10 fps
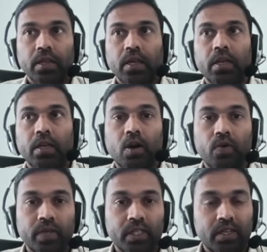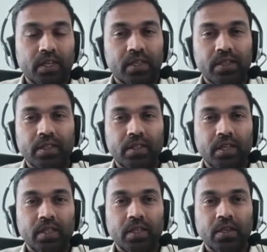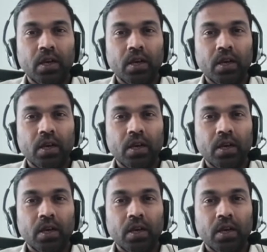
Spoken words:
then how vegetation is changing.